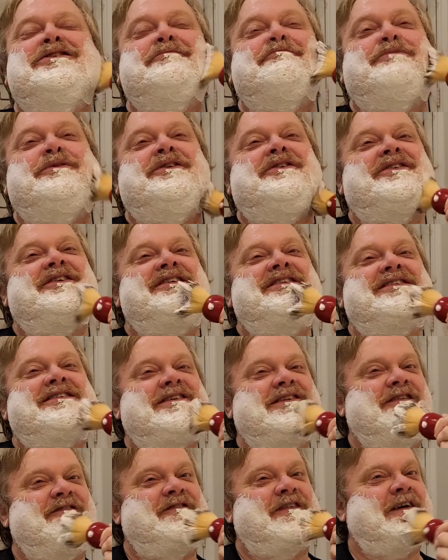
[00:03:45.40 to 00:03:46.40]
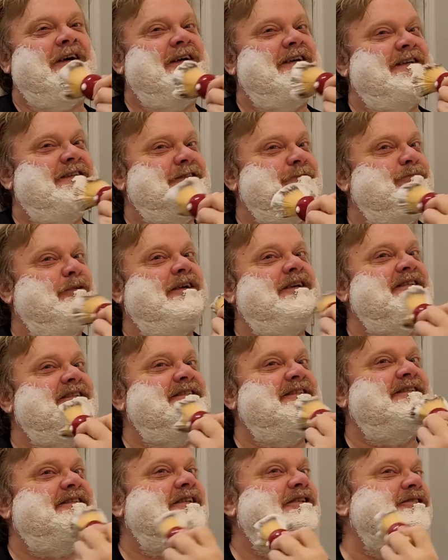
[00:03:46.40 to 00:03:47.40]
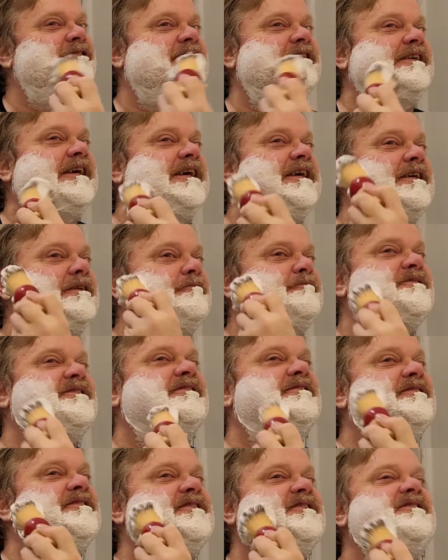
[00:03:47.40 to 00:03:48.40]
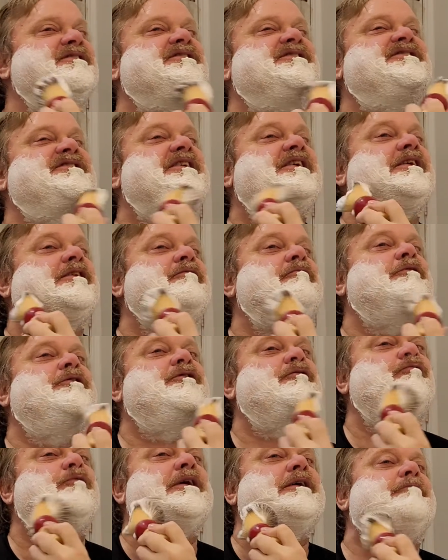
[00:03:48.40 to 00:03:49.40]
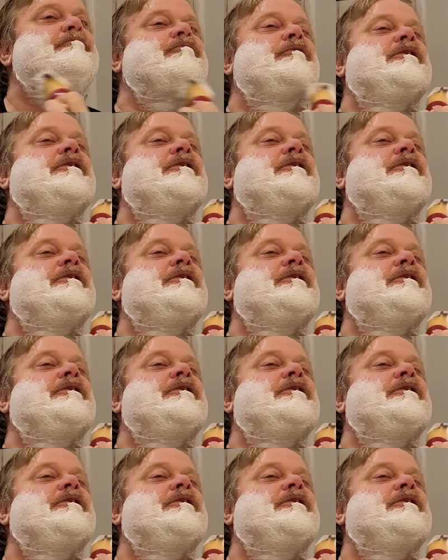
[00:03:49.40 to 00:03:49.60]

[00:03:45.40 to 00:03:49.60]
can put this in various places on your gams and then just hit it with a wet